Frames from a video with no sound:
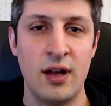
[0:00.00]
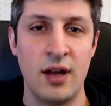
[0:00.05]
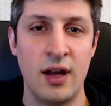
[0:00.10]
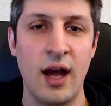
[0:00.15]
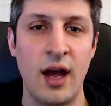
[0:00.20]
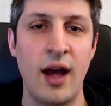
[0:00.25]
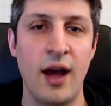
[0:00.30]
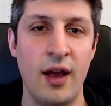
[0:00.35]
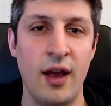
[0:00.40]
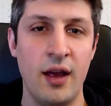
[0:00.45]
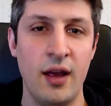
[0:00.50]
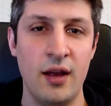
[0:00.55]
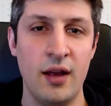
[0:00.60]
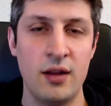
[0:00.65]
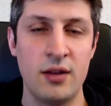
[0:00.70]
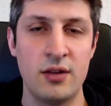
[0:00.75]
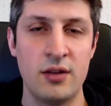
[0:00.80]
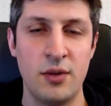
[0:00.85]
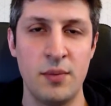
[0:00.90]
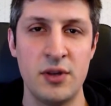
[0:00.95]
Hi,
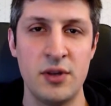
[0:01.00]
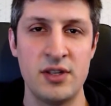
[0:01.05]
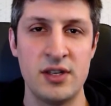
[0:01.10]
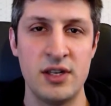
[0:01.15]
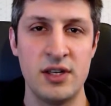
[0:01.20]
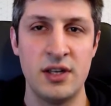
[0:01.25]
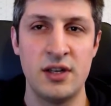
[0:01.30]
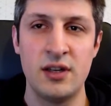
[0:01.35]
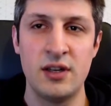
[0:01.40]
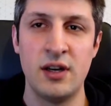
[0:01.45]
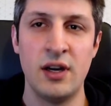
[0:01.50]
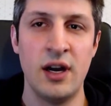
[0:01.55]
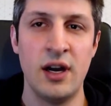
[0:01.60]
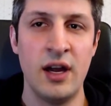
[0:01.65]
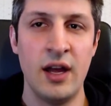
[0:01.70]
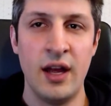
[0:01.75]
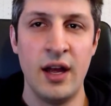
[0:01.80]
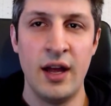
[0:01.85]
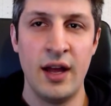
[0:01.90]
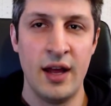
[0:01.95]
Thomas here.
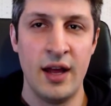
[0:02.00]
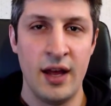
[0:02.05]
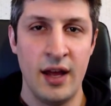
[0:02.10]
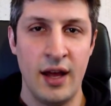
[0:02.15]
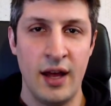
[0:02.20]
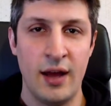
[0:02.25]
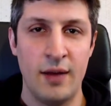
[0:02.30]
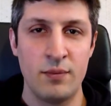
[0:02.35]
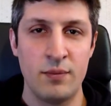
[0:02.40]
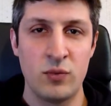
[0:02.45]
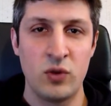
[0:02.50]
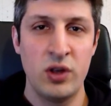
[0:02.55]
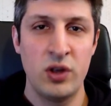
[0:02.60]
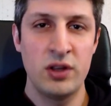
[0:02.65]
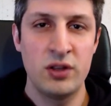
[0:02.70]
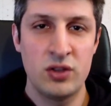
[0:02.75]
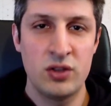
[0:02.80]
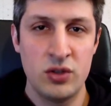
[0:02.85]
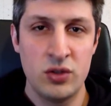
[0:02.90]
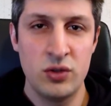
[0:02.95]
I'm going
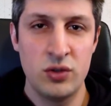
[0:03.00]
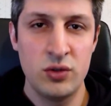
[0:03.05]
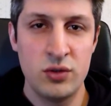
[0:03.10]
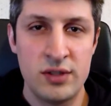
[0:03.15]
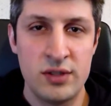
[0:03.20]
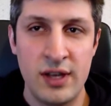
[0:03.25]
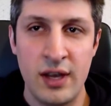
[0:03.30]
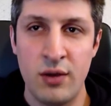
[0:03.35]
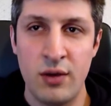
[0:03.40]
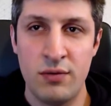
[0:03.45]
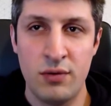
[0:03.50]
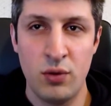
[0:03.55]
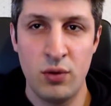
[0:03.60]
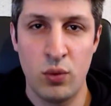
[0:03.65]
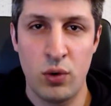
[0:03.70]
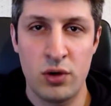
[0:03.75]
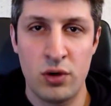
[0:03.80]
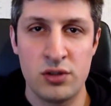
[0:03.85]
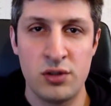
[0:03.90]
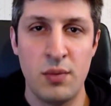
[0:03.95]
to say a few
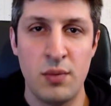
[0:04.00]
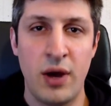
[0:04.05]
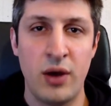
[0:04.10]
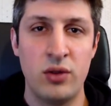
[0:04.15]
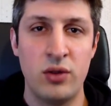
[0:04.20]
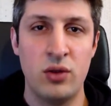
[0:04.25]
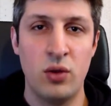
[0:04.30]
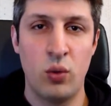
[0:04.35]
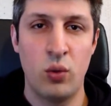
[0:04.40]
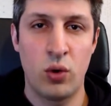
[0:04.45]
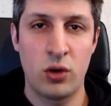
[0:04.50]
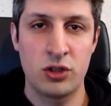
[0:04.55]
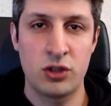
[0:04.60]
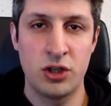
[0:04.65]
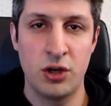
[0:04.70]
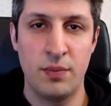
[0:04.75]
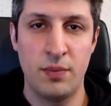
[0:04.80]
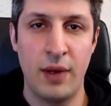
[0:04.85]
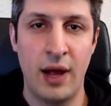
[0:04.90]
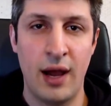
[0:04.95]
words about the
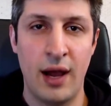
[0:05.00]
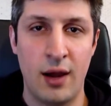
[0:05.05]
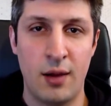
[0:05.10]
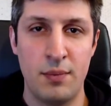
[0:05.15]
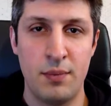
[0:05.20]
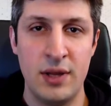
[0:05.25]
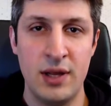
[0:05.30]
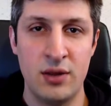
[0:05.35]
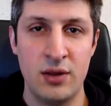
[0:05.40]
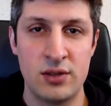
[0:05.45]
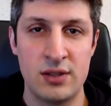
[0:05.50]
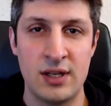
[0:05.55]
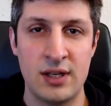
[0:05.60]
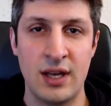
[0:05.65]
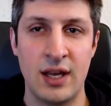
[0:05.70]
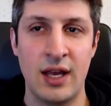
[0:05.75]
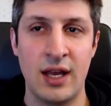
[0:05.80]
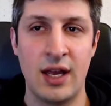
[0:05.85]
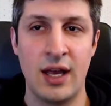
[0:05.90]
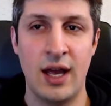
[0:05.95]
workshop I'll be
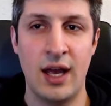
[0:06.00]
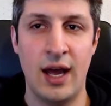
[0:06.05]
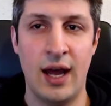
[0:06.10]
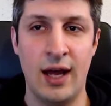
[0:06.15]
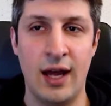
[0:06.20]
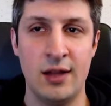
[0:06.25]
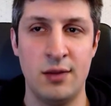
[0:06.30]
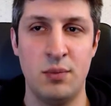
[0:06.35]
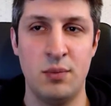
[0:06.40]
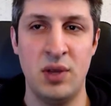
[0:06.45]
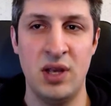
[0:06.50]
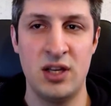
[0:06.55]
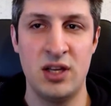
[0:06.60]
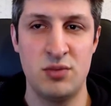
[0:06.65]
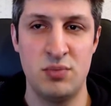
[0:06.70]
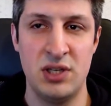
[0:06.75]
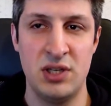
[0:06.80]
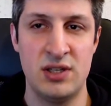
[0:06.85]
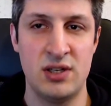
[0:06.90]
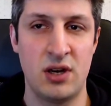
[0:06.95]
hosting at
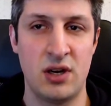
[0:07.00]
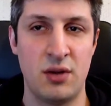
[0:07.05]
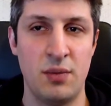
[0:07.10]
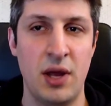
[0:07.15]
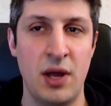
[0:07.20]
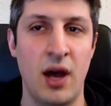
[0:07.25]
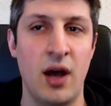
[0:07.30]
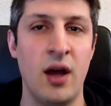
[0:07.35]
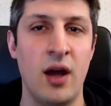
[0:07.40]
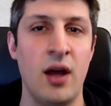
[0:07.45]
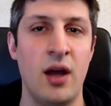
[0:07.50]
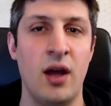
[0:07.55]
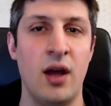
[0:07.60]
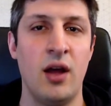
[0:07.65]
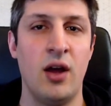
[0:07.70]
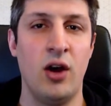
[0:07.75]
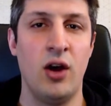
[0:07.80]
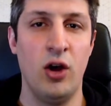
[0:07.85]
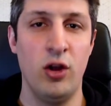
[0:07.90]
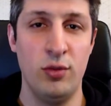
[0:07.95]
PHP Serbia
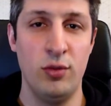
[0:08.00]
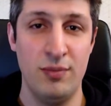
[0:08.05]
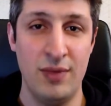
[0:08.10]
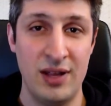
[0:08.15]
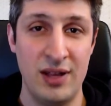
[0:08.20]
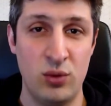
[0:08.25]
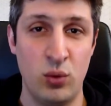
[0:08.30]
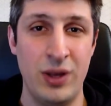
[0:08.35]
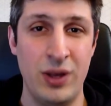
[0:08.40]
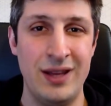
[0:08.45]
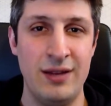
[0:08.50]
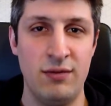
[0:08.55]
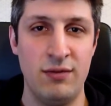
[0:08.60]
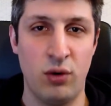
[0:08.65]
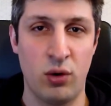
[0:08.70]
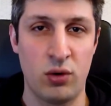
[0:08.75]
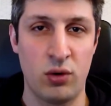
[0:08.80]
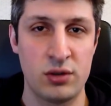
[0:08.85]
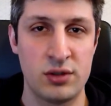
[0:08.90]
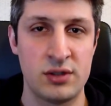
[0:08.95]
on May
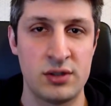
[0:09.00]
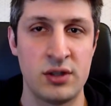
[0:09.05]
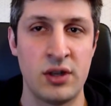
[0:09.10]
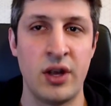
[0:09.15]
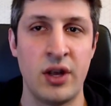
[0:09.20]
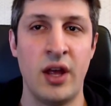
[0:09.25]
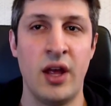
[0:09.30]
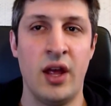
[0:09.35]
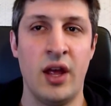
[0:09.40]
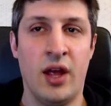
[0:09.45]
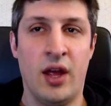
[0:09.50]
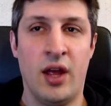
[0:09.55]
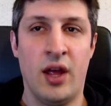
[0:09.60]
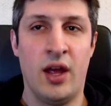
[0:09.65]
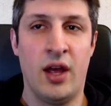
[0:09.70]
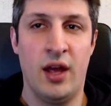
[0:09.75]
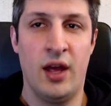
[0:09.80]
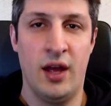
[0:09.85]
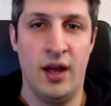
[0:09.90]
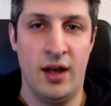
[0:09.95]
24th.
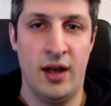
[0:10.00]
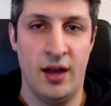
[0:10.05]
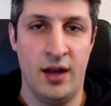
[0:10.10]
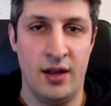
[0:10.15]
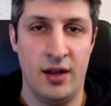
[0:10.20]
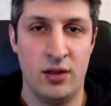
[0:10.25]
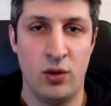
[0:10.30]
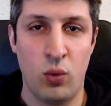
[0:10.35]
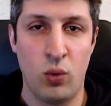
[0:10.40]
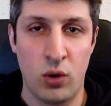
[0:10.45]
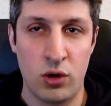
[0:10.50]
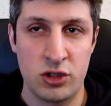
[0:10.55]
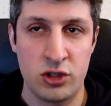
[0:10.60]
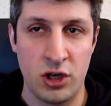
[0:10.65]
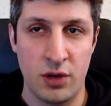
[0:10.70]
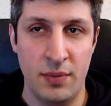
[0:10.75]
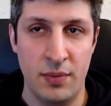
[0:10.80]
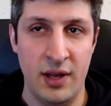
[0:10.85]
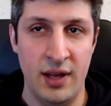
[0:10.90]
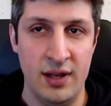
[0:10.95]
The
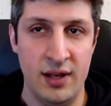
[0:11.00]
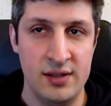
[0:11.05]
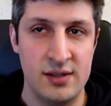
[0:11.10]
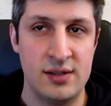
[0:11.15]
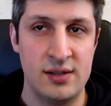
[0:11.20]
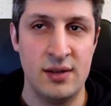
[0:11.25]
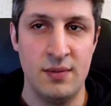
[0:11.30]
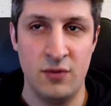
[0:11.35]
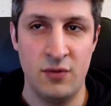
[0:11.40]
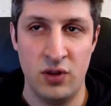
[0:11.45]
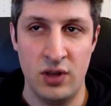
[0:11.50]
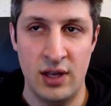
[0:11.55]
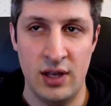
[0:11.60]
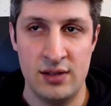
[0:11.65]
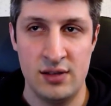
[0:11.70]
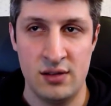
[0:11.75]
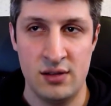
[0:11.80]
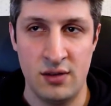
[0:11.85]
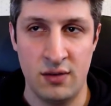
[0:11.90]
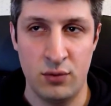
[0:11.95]
workshop is Symfony as
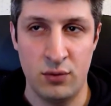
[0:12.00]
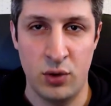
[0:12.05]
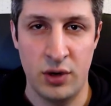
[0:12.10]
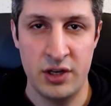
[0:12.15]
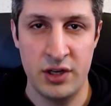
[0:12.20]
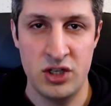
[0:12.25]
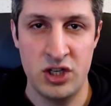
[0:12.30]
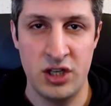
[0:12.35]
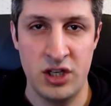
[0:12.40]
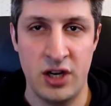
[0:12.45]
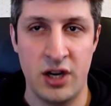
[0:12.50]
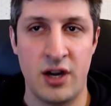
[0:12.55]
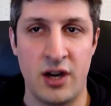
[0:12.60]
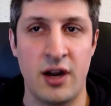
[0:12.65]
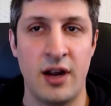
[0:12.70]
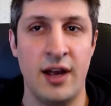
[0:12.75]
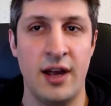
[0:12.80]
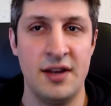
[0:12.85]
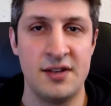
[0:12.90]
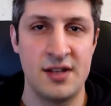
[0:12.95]
a software
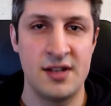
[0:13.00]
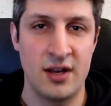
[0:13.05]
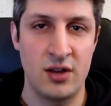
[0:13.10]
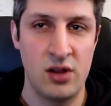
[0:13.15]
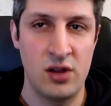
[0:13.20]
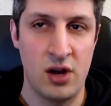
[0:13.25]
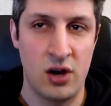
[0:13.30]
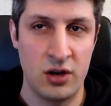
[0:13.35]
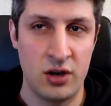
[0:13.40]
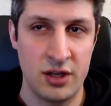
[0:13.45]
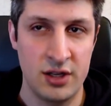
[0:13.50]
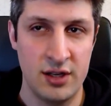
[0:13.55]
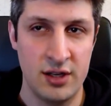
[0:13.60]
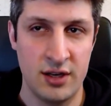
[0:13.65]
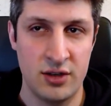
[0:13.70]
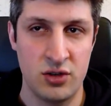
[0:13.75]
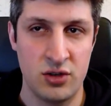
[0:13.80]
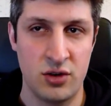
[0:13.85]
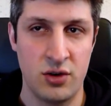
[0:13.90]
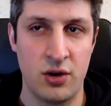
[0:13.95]
engineer, hexagonal
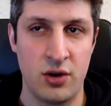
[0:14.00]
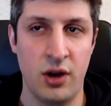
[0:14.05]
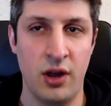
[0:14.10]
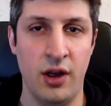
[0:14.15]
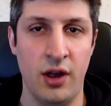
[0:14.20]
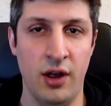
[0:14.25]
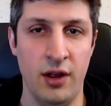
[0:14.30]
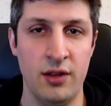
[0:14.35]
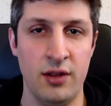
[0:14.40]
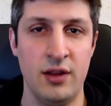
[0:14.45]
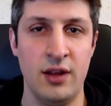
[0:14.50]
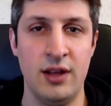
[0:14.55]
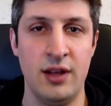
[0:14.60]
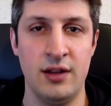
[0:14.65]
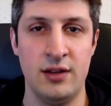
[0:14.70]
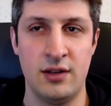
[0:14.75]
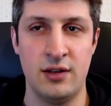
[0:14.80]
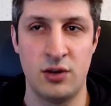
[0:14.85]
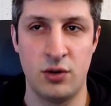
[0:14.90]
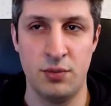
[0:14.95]
architecture, and
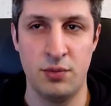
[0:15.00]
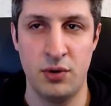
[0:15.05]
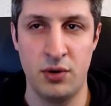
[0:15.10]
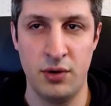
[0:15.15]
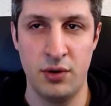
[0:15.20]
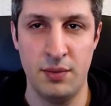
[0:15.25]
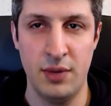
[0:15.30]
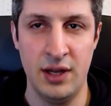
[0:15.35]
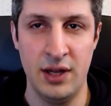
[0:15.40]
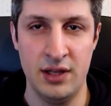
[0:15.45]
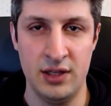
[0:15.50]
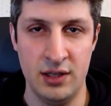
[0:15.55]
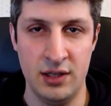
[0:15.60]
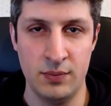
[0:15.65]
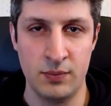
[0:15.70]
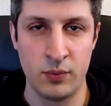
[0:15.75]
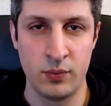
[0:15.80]
interoperability.